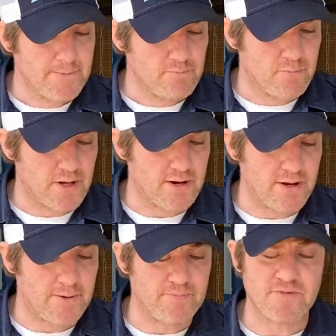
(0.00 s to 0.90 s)

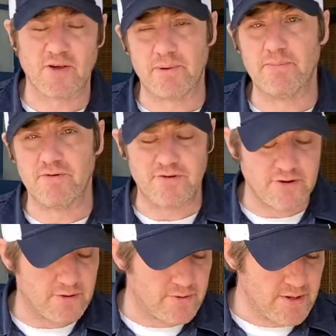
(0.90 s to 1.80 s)
but some people
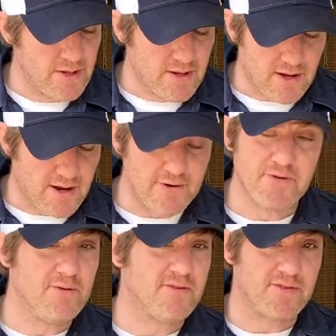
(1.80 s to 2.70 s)
do. I've
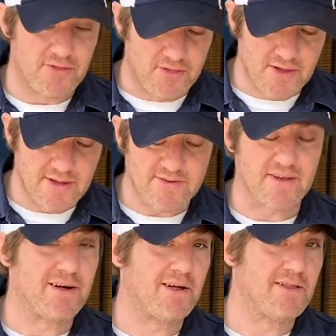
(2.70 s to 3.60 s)
used this
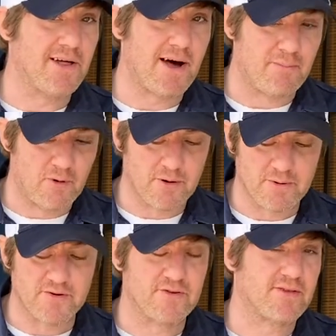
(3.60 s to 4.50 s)
a lot more,
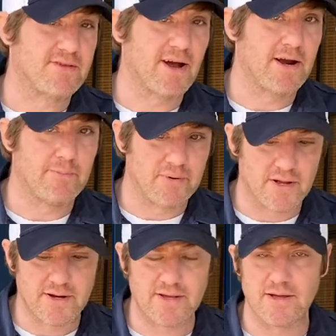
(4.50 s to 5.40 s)
which is the tire
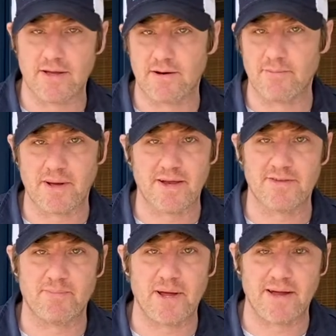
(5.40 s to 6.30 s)
plug kit. My dad's
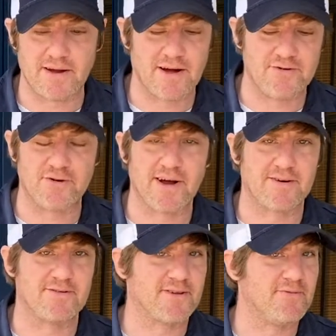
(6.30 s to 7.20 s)
a paint
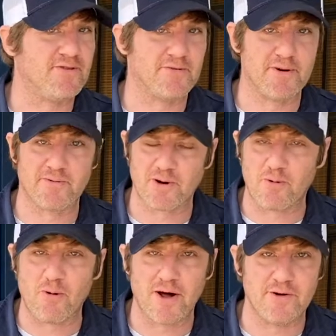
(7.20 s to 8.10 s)
contractor, so I've driven over
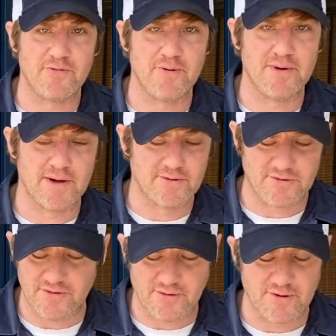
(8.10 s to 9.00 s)
quite a few nails
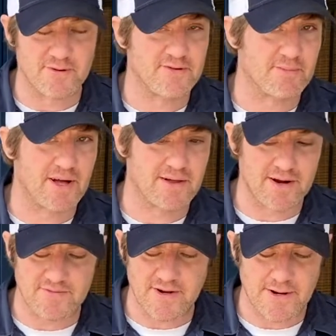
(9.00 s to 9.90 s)
and screws in my
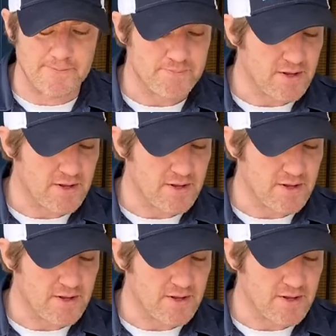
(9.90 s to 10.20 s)
lifetime.